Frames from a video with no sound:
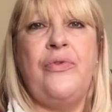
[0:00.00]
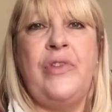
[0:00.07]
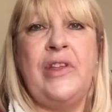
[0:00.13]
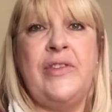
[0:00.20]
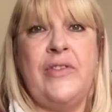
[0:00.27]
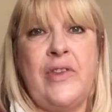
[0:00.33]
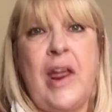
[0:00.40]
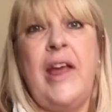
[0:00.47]

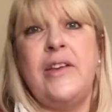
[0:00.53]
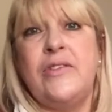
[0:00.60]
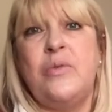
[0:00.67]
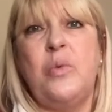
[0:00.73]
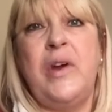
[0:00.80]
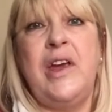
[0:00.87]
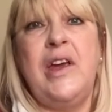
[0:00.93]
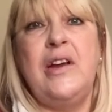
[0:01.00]
this next
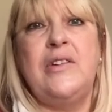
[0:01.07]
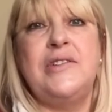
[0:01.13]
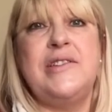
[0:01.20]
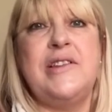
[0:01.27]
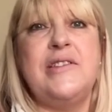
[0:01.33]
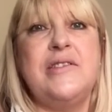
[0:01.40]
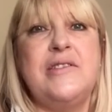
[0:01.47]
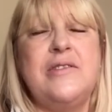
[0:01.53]
week because
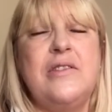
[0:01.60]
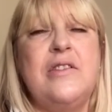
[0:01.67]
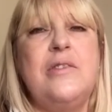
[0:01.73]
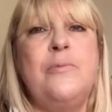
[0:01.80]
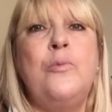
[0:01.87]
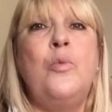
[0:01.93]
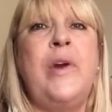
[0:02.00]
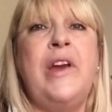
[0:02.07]
it's
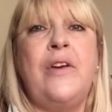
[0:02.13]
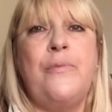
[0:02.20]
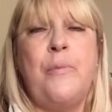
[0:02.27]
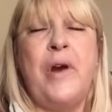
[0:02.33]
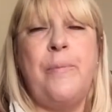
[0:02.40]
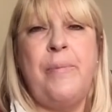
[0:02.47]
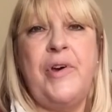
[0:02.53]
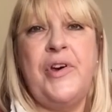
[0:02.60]
the week of
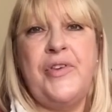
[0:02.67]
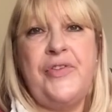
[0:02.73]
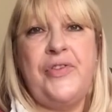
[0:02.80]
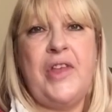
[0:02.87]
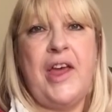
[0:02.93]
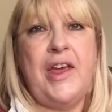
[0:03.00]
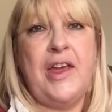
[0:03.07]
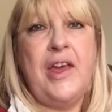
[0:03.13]
my
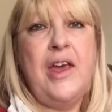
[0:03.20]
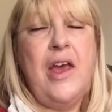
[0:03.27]
birthday.